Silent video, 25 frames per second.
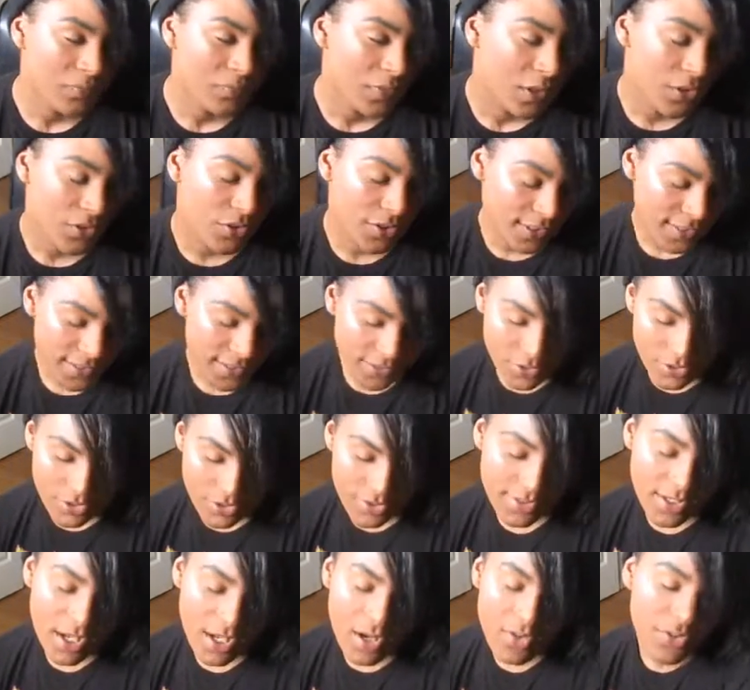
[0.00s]
you did it to
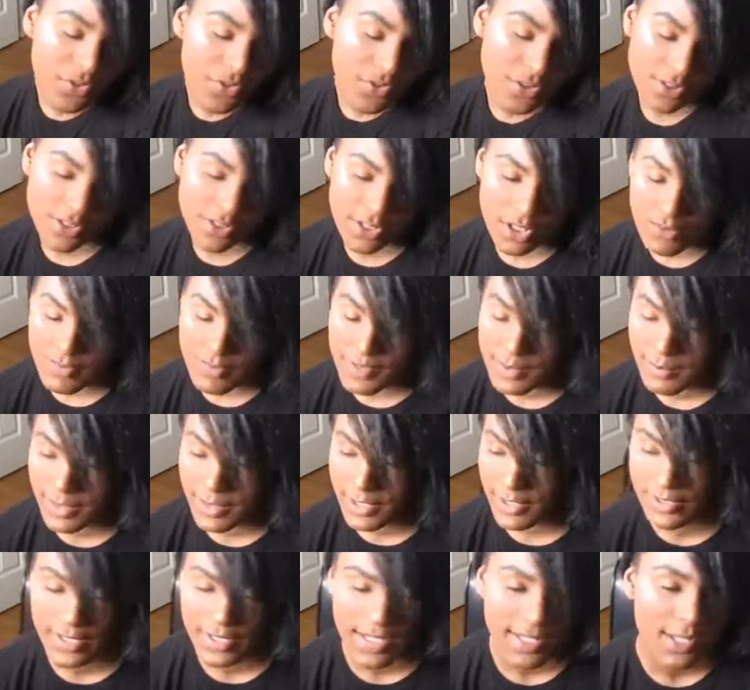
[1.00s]
yourself. You deserved it,
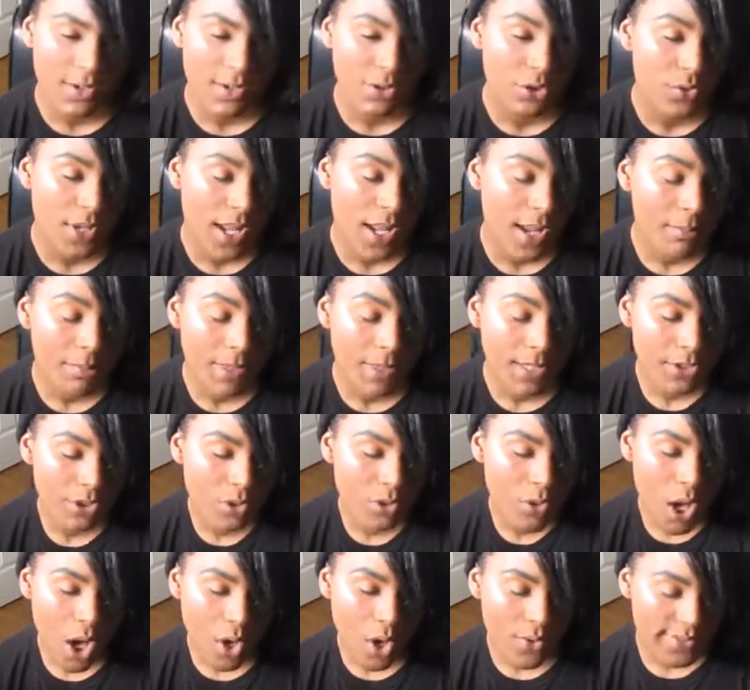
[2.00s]
bitch. That's like, you can't play
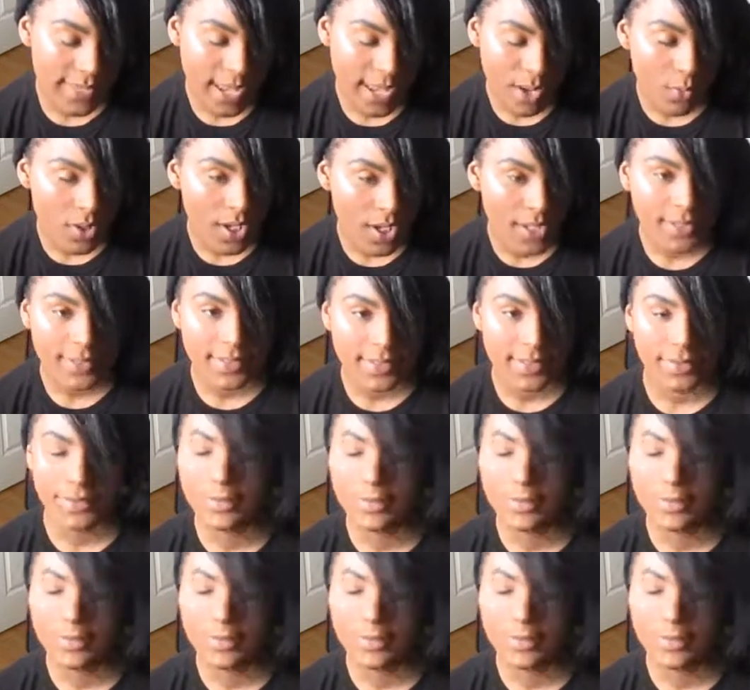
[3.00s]
two hoes at once.